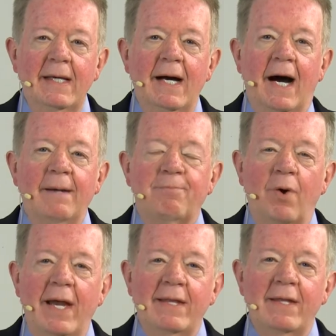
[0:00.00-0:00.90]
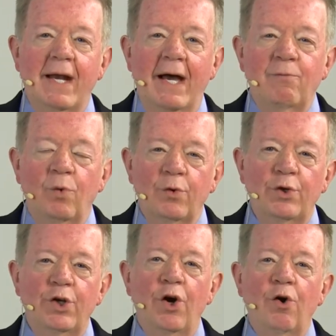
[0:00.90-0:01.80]
I pray that I will
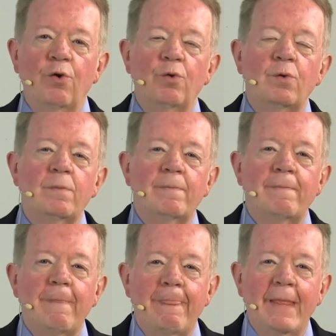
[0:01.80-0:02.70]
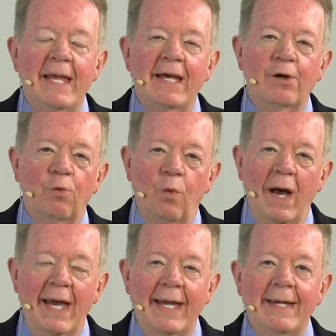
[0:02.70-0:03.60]
know in a
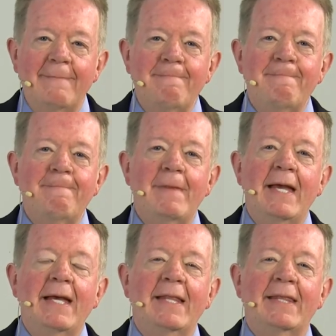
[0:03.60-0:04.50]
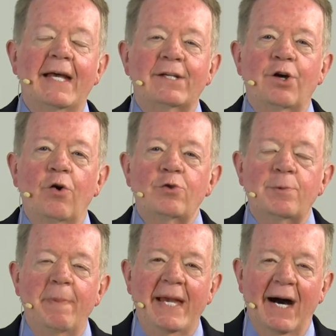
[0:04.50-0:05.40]
way that goes
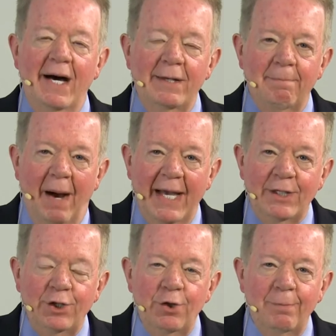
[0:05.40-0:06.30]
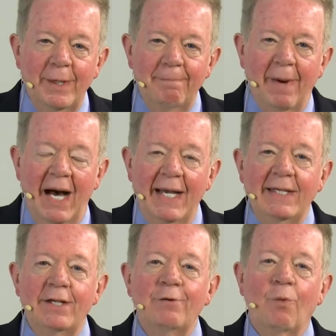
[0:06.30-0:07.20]
beyond my human
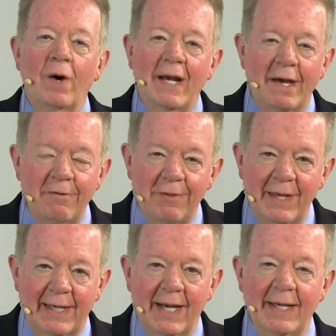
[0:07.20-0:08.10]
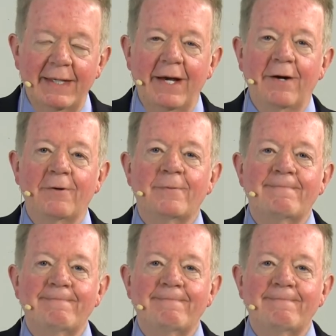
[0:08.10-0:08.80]
mind and what I think I know.